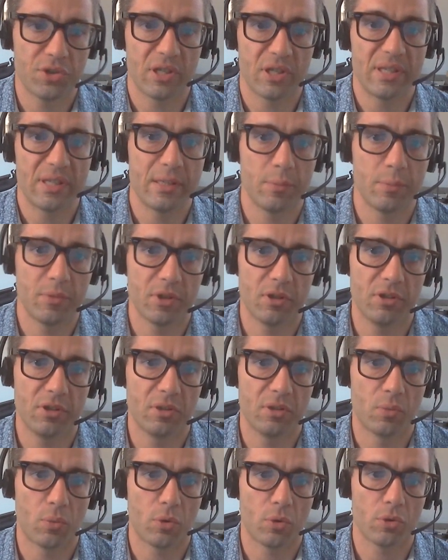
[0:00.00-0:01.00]
are similar
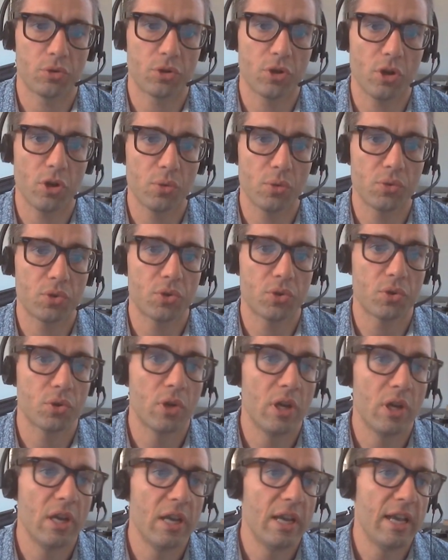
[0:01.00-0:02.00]
in the world's coasts,
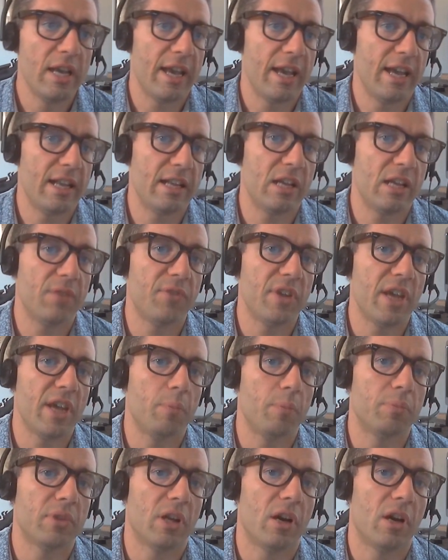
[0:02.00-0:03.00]
and then we
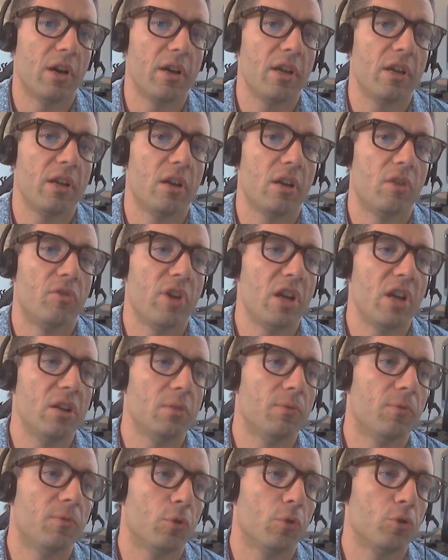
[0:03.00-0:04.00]
apply a
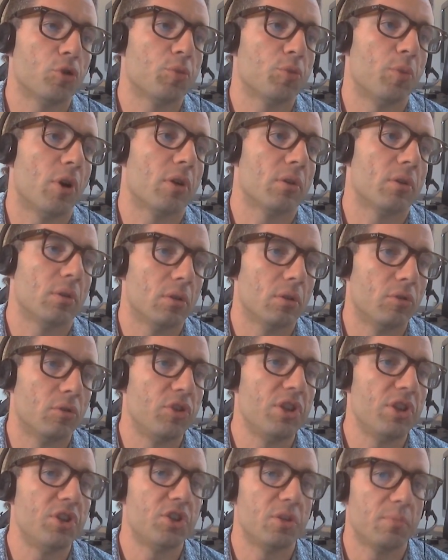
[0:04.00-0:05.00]
random forest model
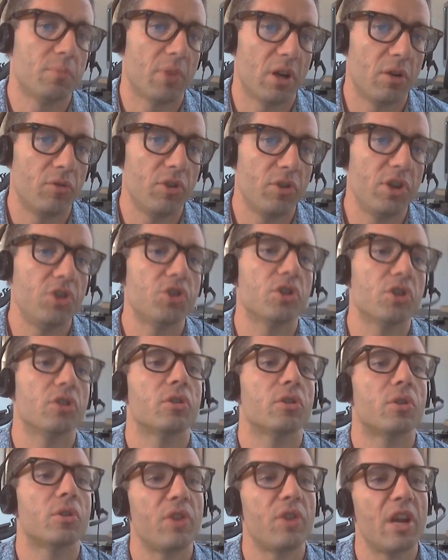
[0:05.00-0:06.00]
region by region
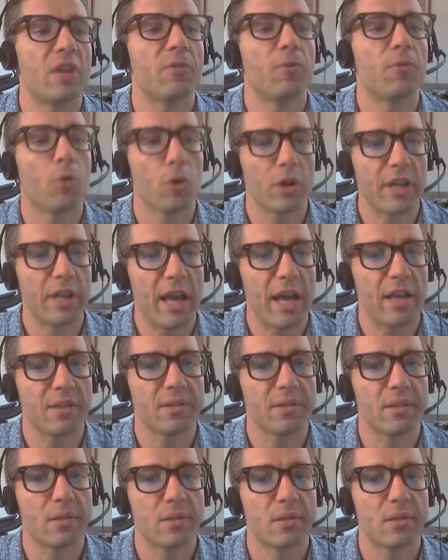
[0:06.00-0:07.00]
to create forecasts.
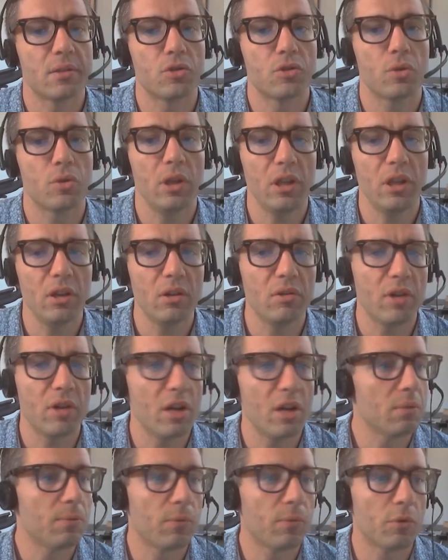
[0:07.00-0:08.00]
So here,
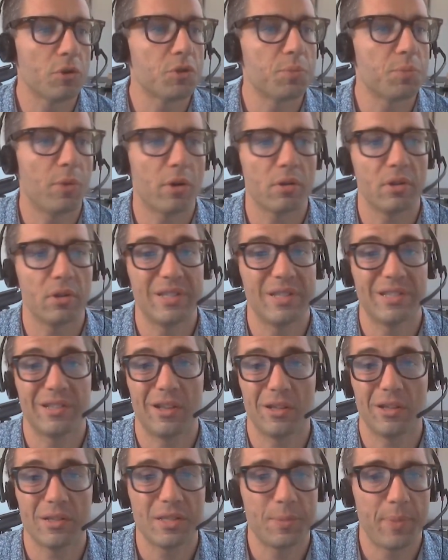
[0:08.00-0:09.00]
random forest model is
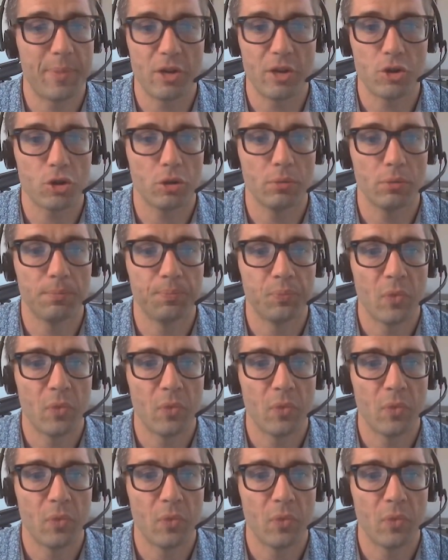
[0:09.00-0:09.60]
not spatial.